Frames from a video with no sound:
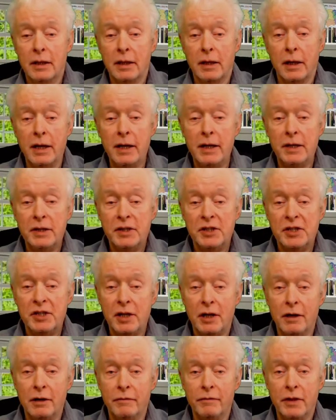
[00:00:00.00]
the
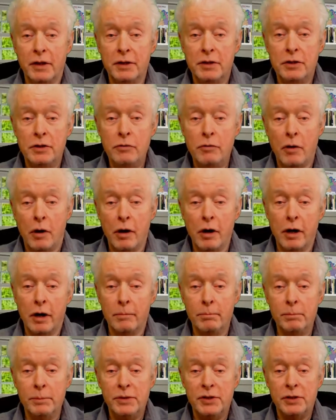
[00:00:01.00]
lengths of the two
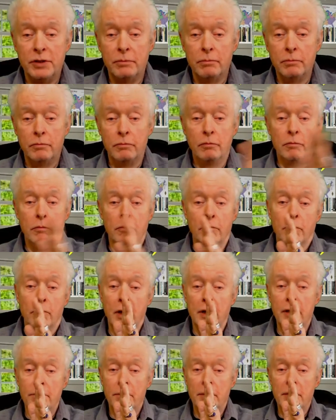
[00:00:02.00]
arms,
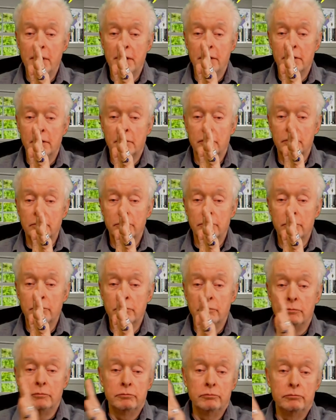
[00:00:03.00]
one being
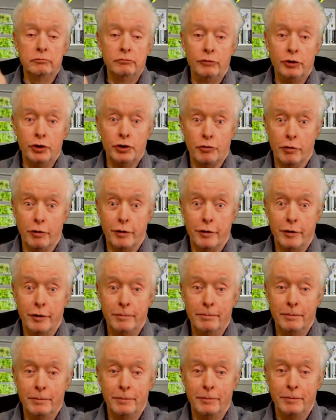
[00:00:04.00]

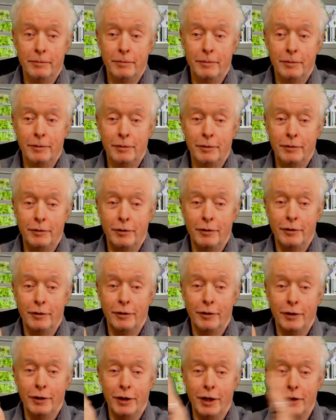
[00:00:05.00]
shorter,
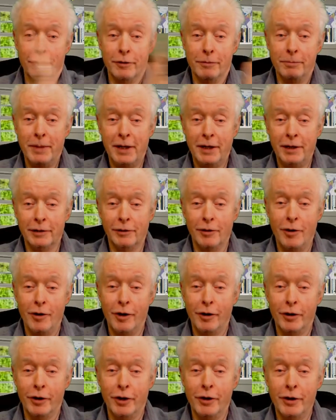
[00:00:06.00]
the other being
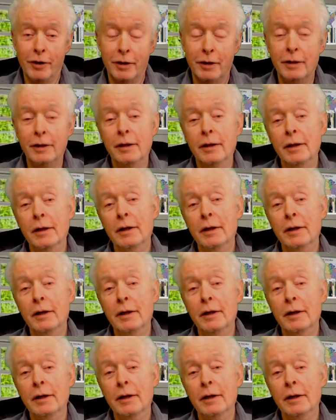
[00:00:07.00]
longer,